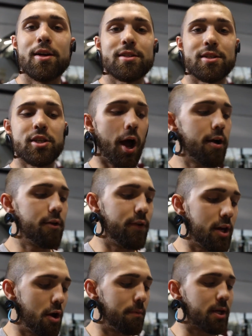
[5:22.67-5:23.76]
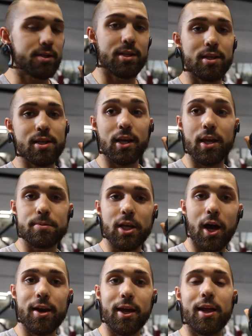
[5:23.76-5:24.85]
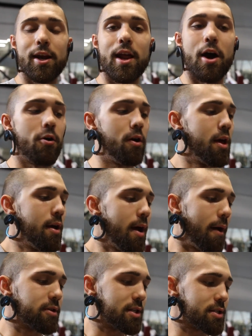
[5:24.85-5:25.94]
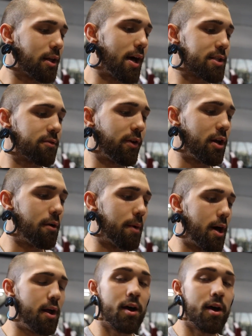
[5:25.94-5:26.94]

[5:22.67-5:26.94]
this entire video, because this thing keeps cutting in and out. This is the last video, bro.